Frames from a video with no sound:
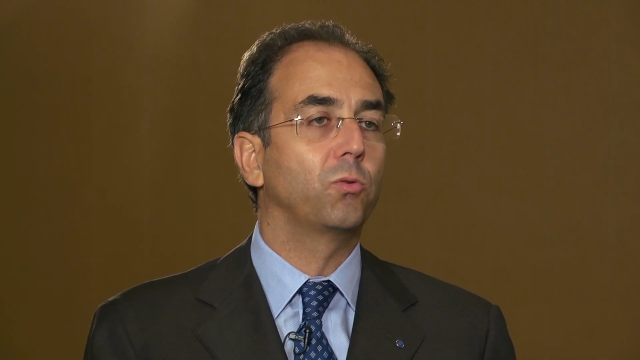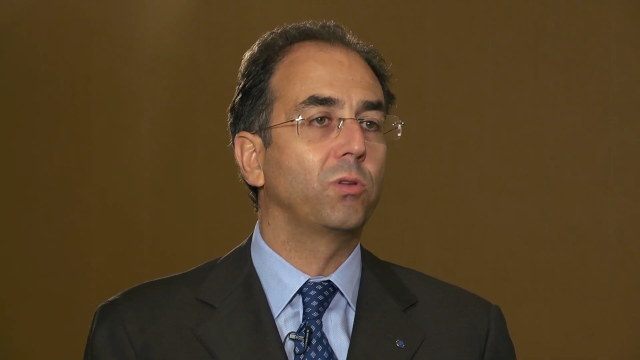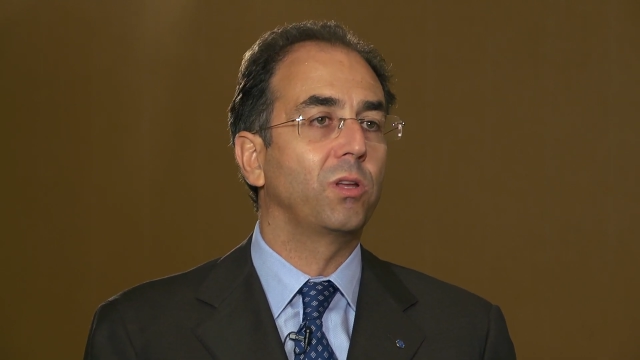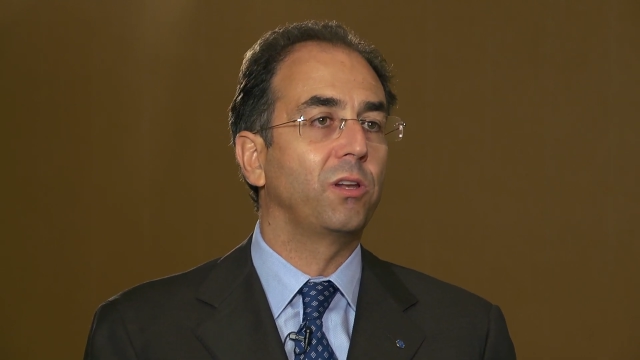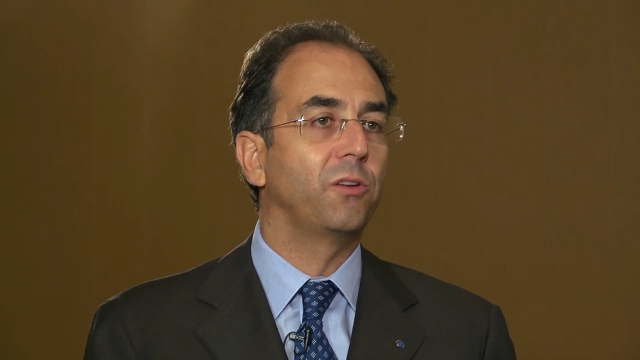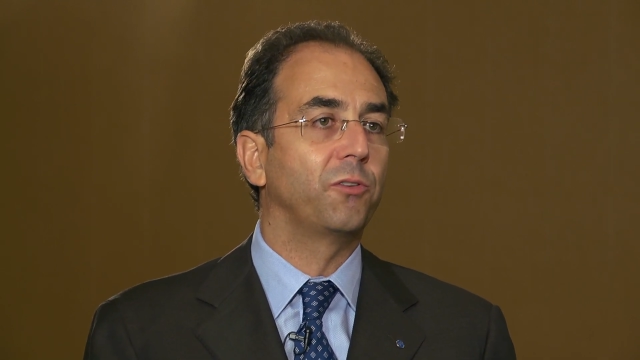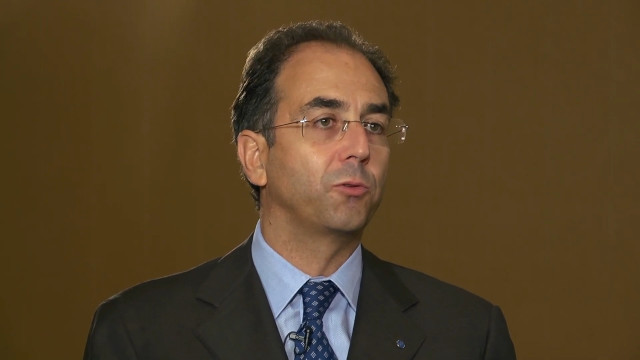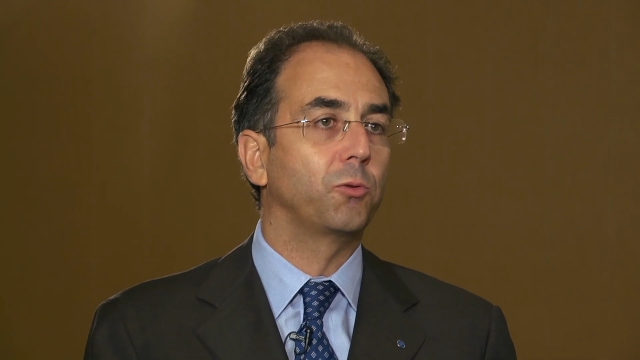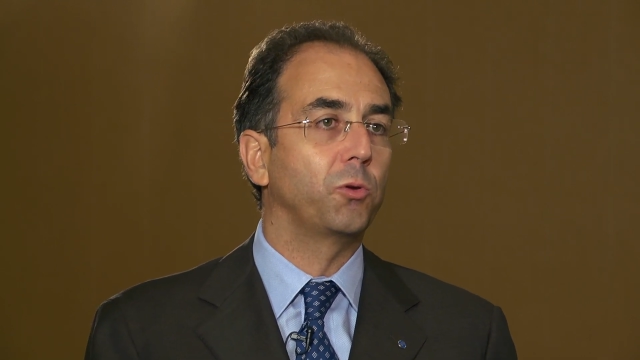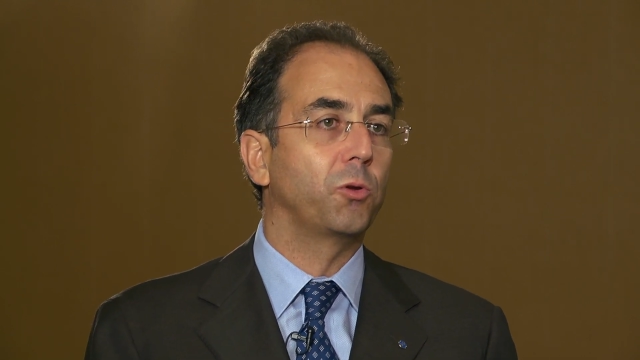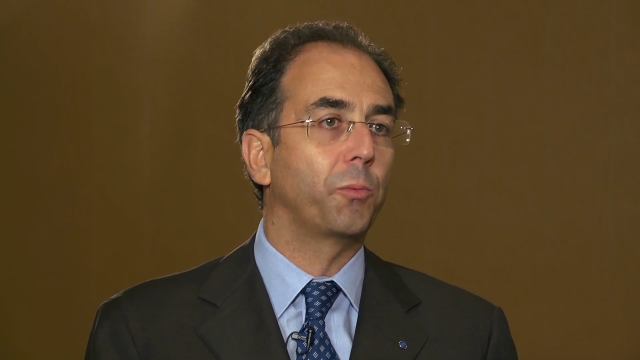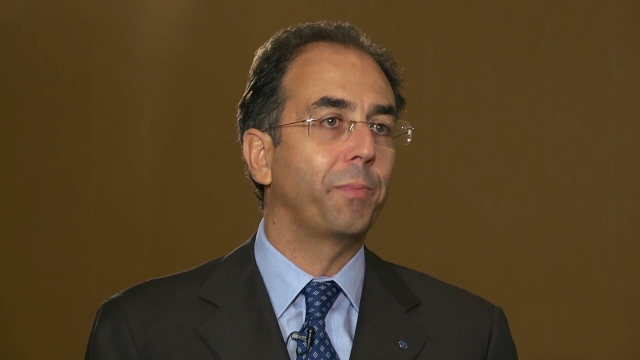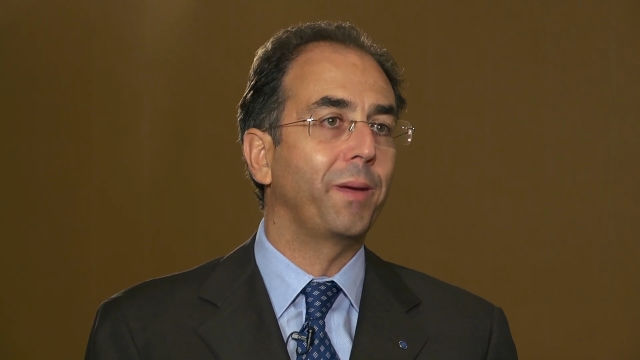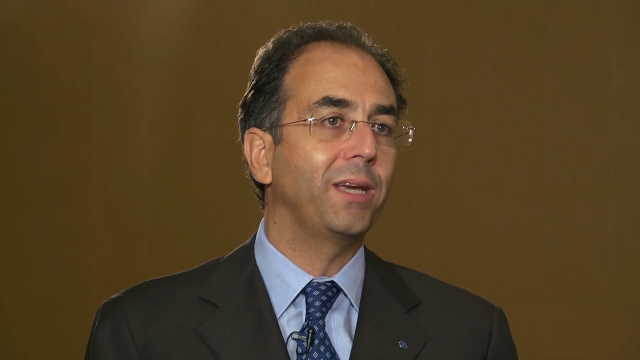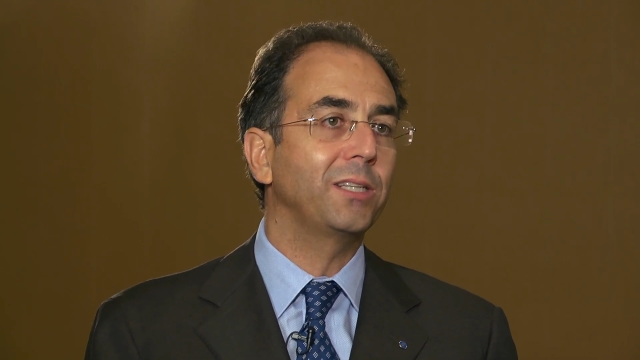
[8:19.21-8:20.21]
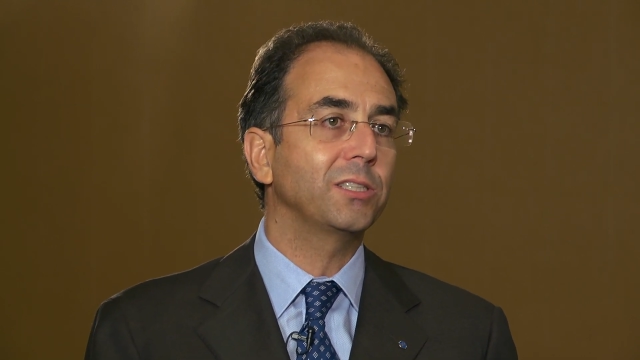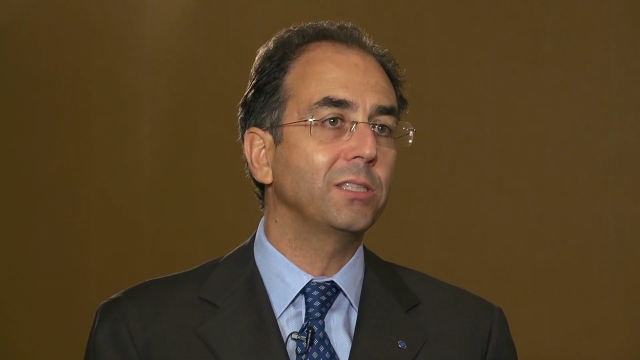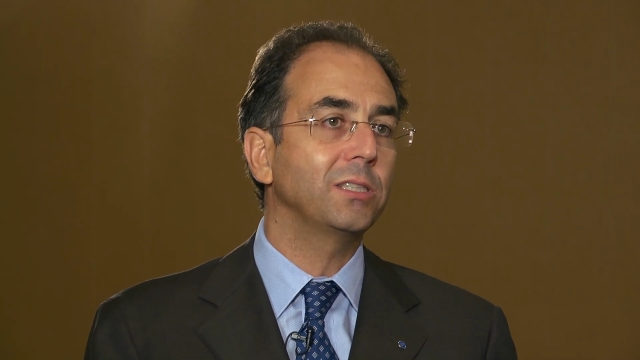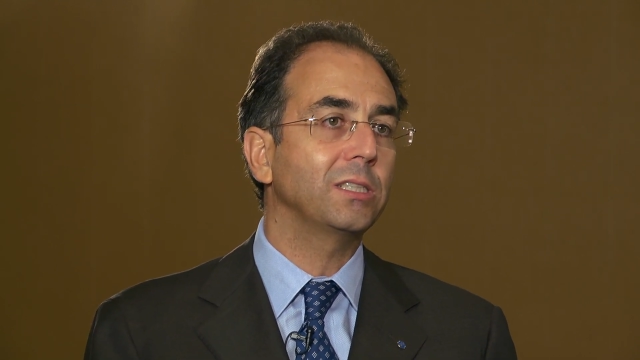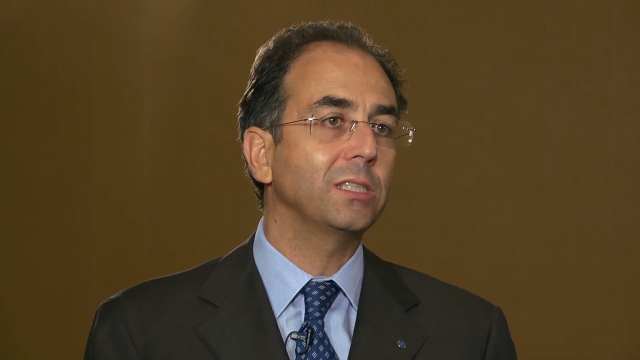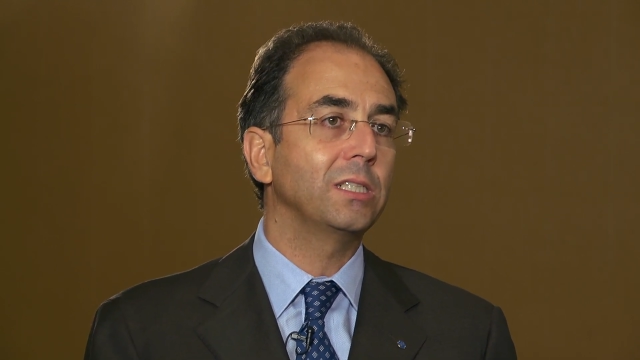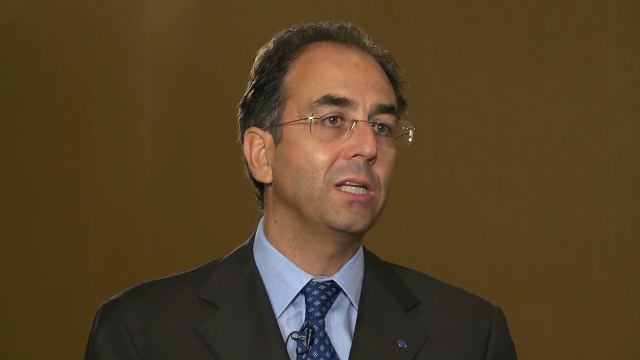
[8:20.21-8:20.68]
to deliver to your
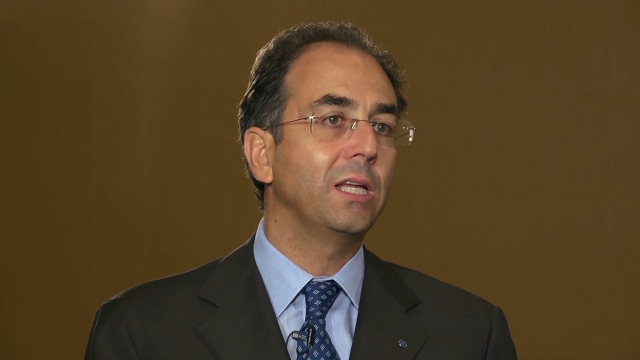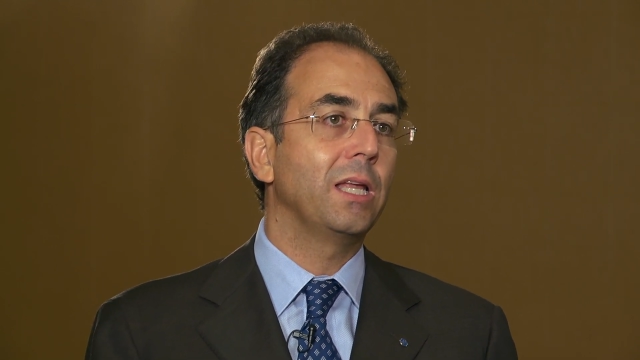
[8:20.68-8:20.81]
patients,